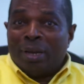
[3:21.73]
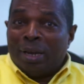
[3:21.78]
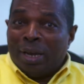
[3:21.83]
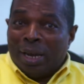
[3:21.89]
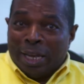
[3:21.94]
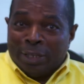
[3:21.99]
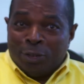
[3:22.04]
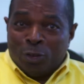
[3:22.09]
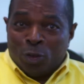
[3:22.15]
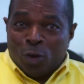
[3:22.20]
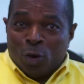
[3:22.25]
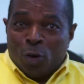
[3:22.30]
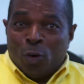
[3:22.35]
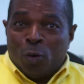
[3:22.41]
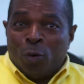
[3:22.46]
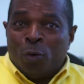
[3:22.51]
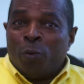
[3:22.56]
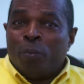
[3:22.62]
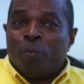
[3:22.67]
Let's
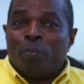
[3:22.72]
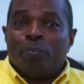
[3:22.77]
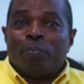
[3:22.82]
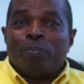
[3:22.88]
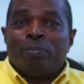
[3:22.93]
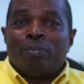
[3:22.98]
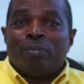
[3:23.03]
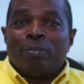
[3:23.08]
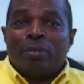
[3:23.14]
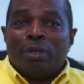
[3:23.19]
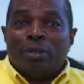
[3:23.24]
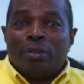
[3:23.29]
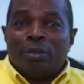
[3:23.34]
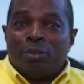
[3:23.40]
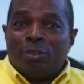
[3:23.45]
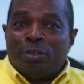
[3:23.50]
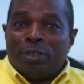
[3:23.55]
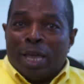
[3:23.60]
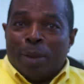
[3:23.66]
go.
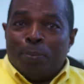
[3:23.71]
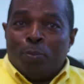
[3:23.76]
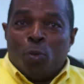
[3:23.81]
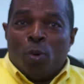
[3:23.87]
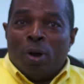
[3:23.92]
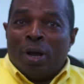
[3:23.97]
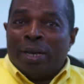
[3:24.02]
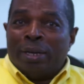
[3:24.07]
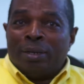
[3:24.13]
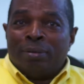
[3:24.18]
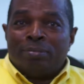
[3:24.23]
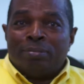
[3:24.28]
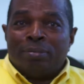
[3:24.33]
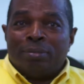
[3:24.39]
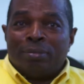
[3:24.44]
Step 1.